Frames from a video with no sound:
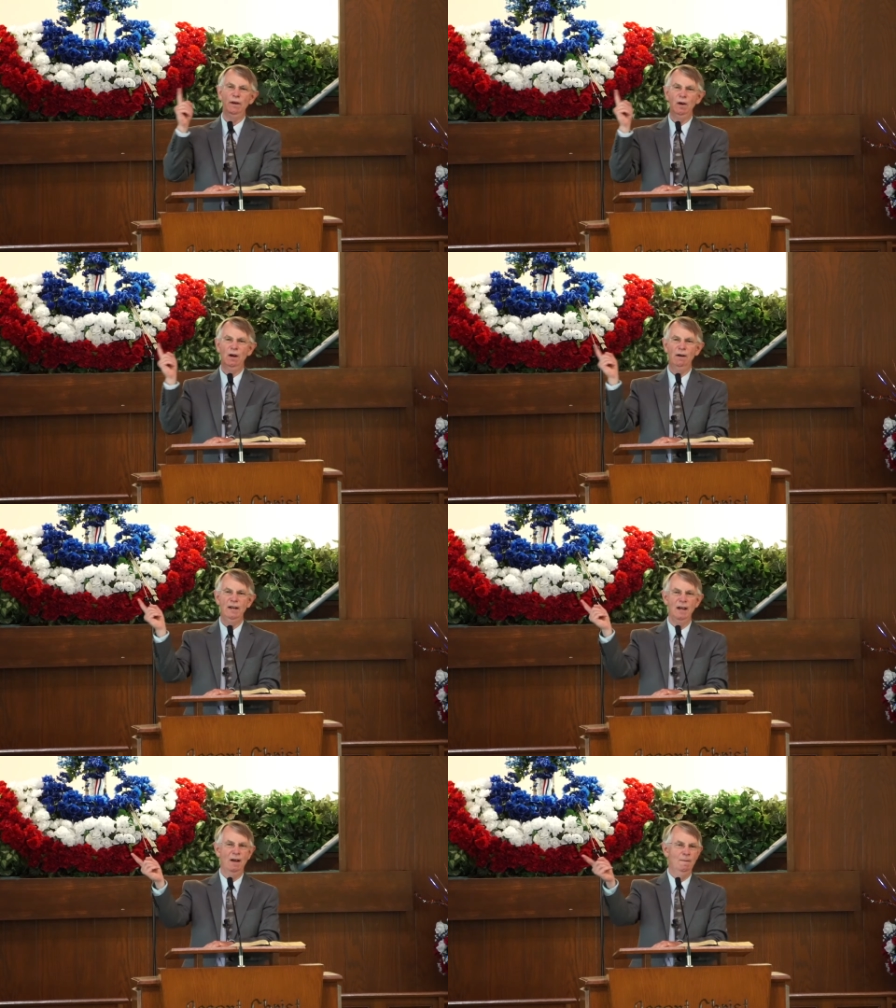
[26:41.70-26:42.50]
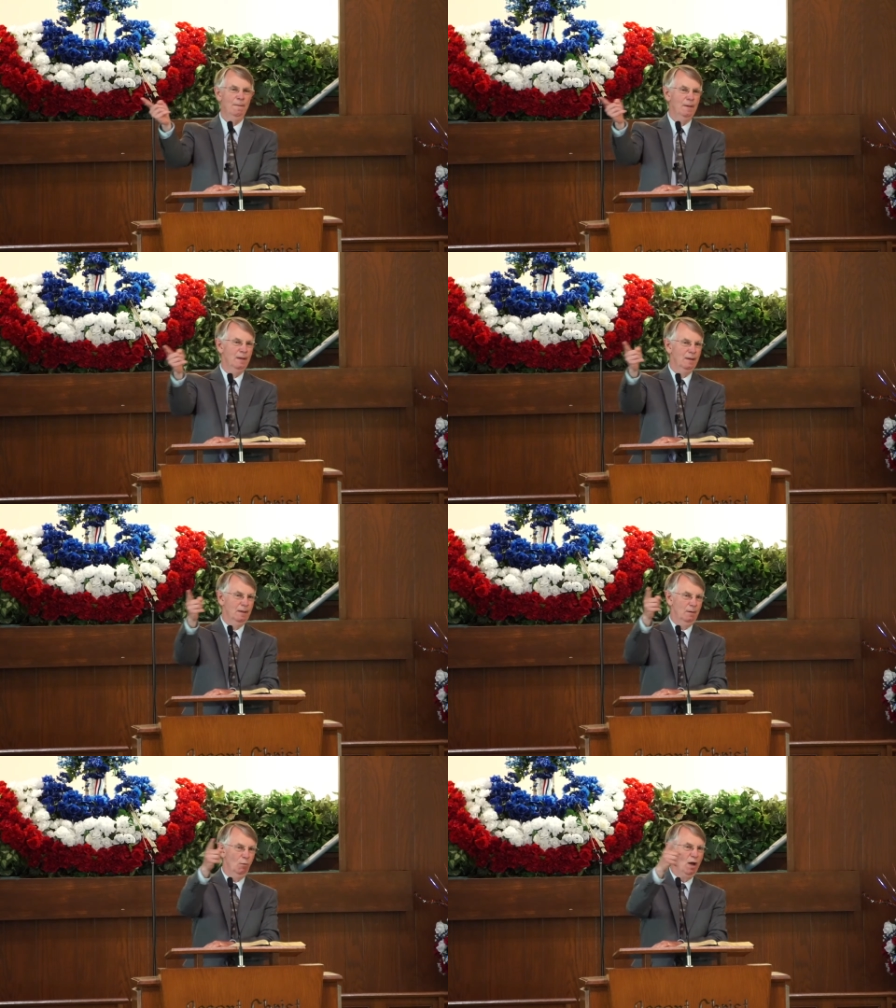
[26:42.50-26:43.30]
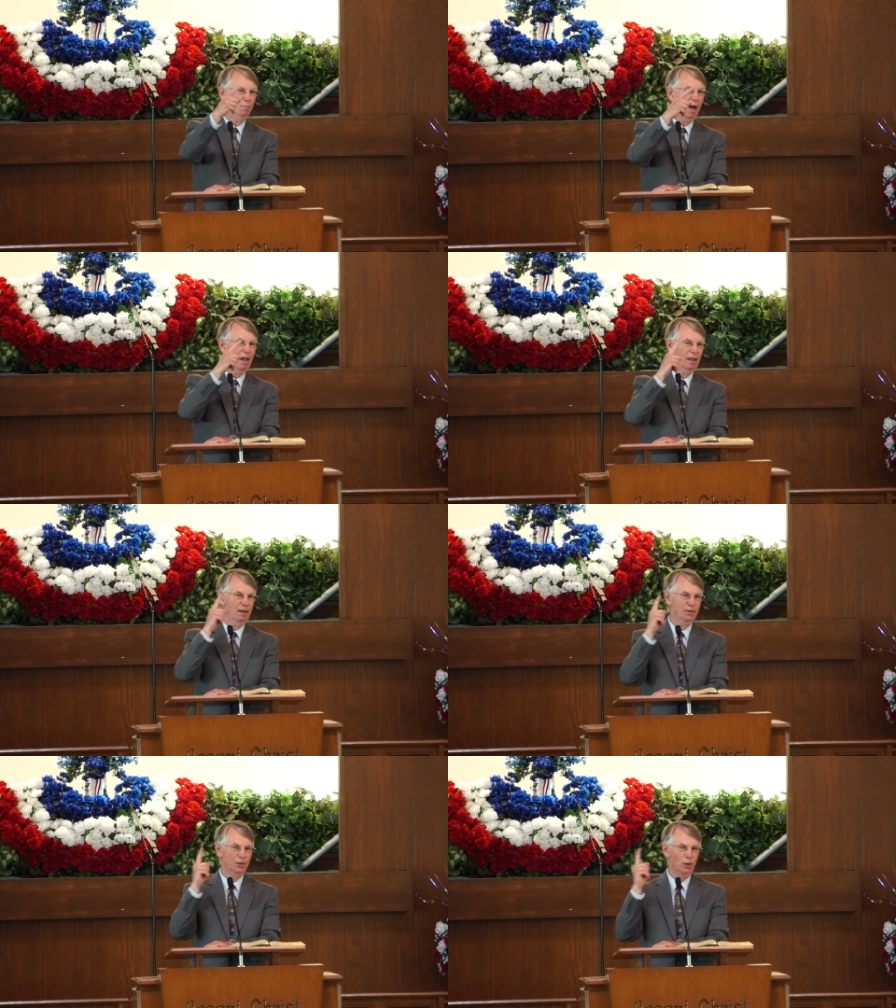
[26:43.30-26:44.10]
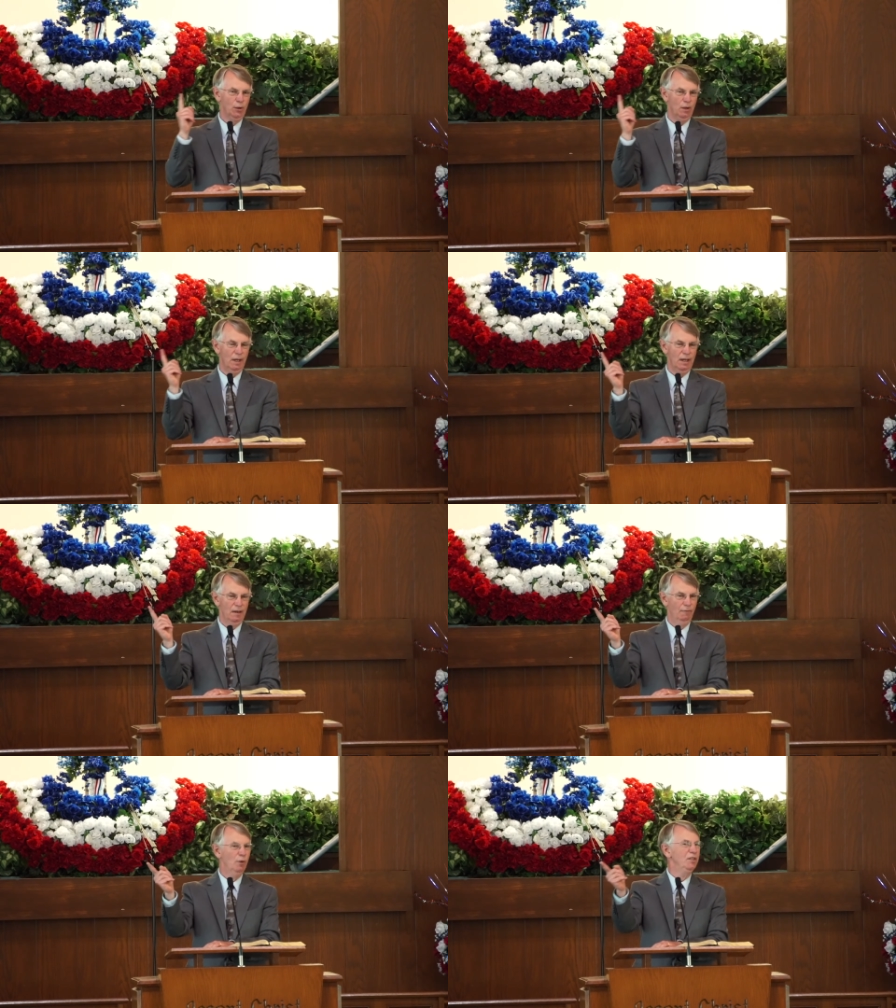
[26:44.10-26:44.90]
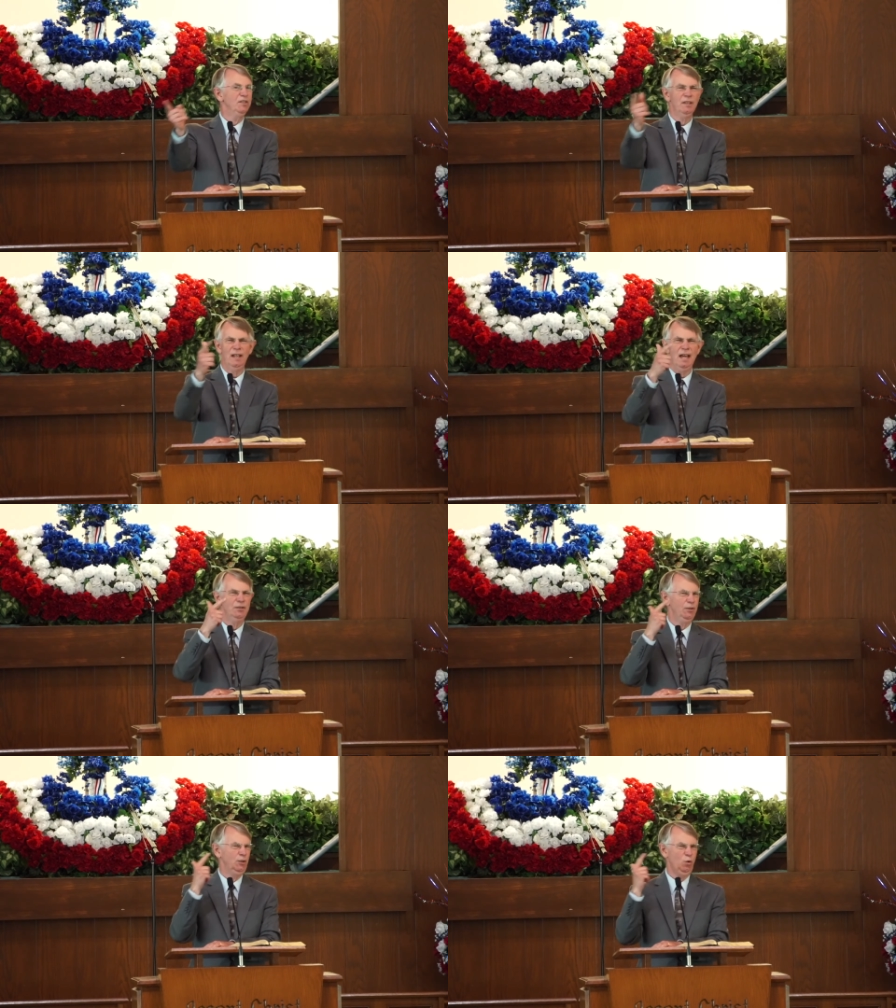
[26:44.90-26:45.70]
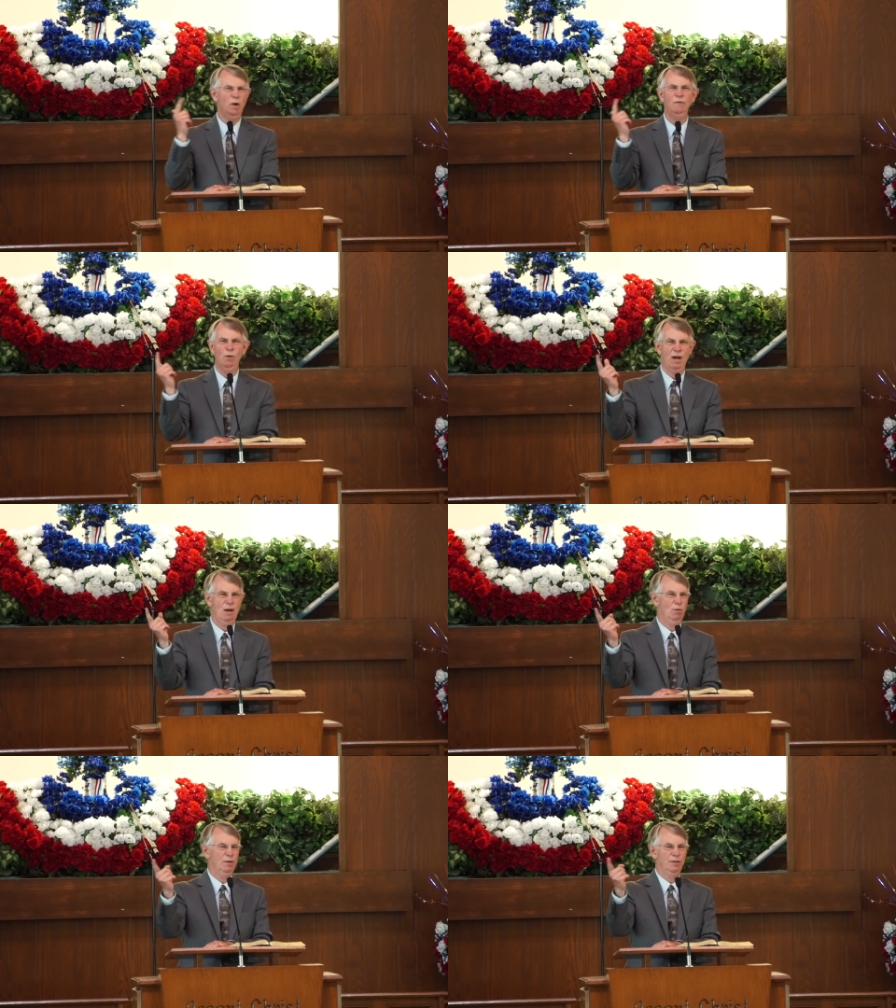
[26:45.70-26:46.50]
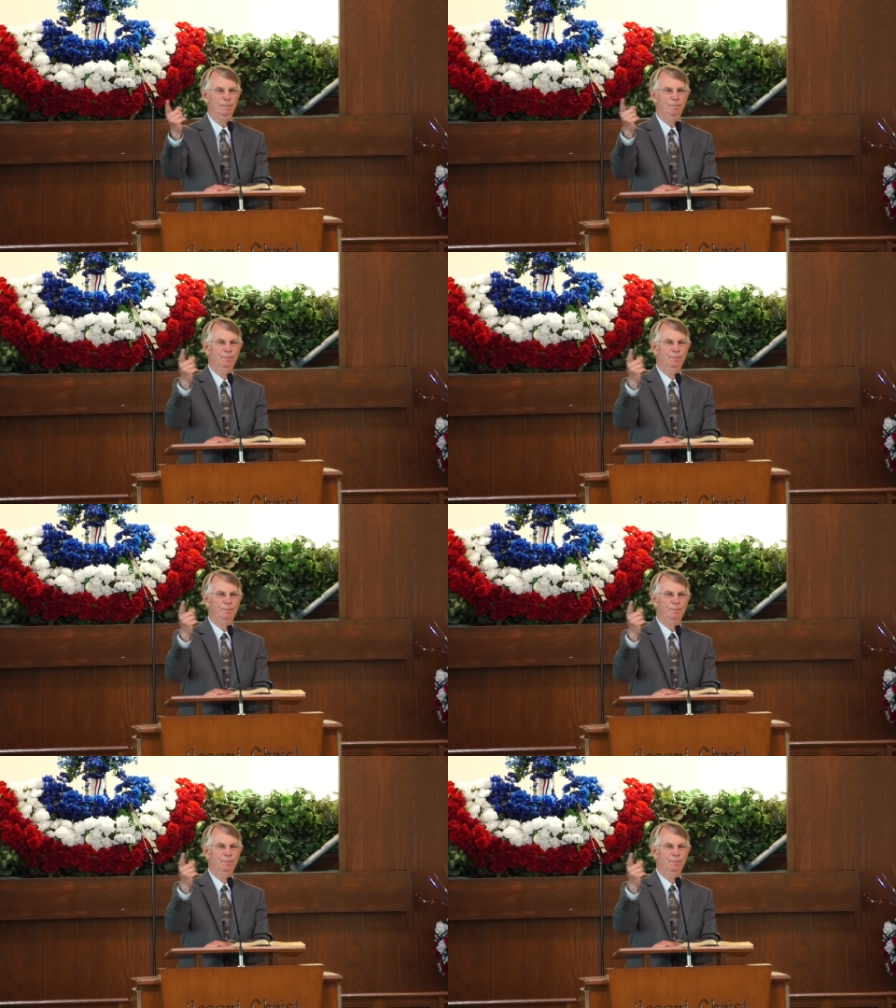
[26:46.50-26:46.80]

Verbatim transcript: are right now. One mile in a circle for just the last 24 hours.